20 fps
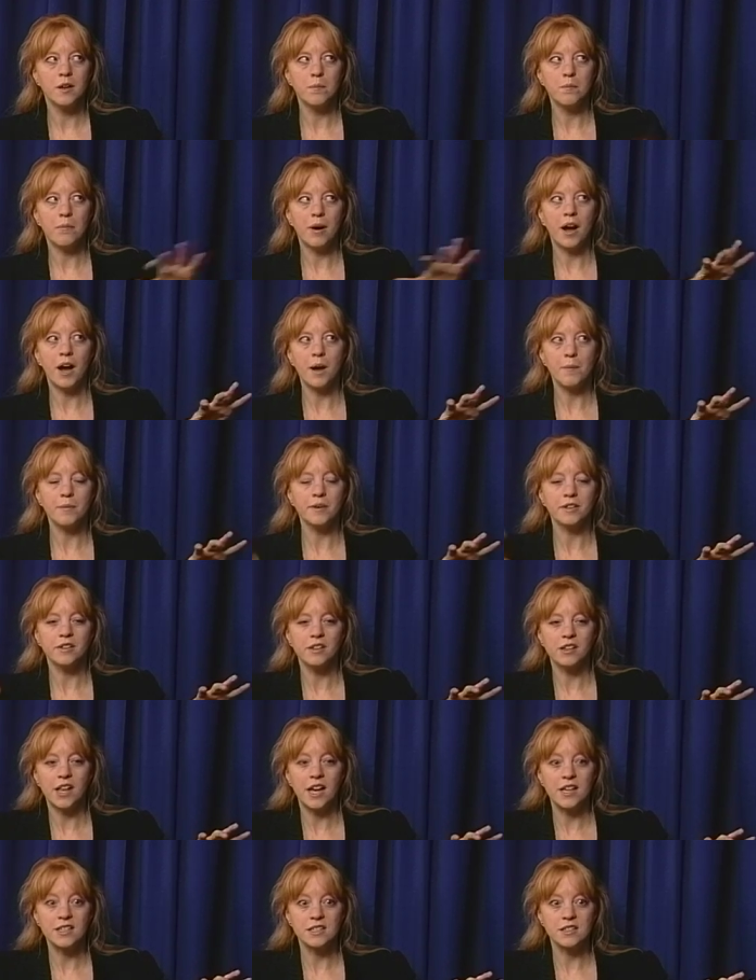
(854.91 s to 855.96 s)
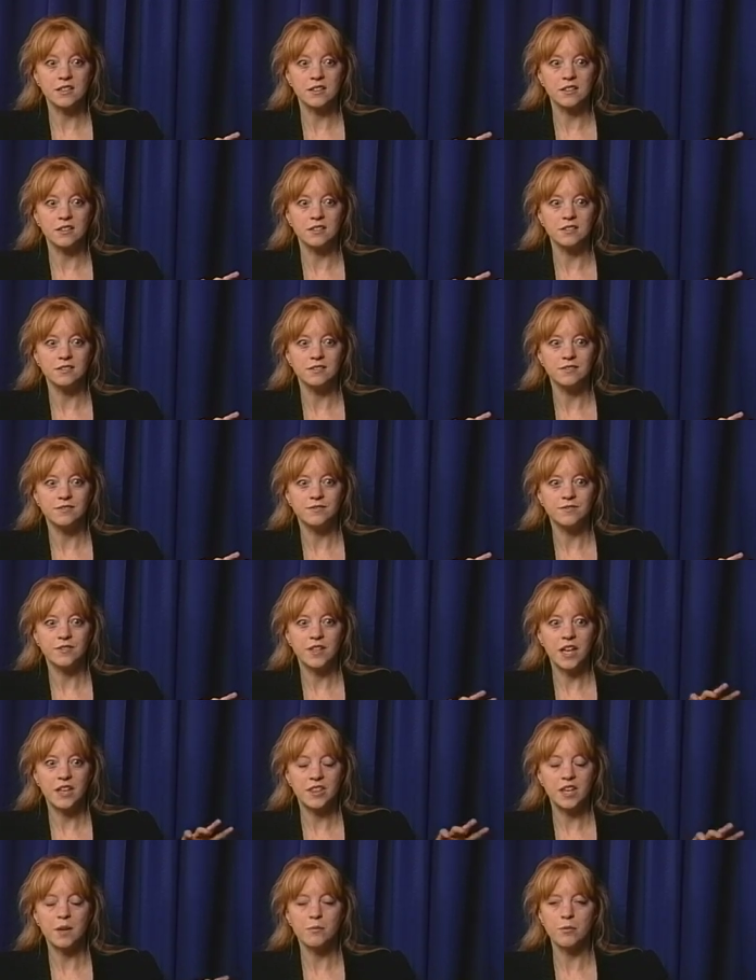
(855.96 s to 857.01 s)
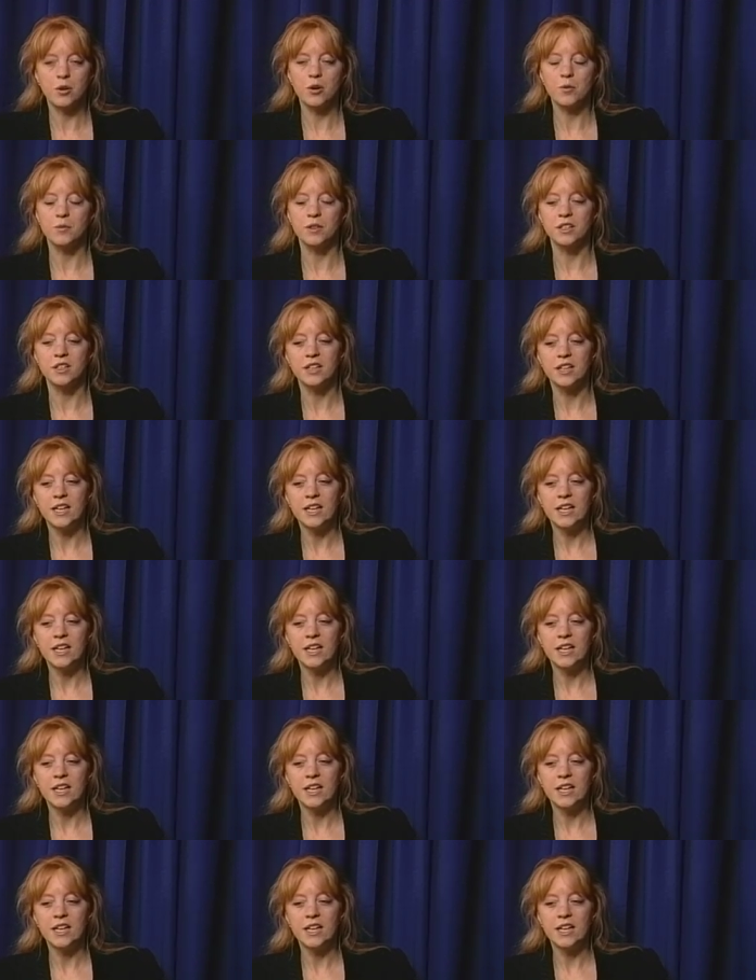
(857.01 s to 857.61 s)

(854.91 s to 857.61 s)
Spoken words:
pop and classical at that moment.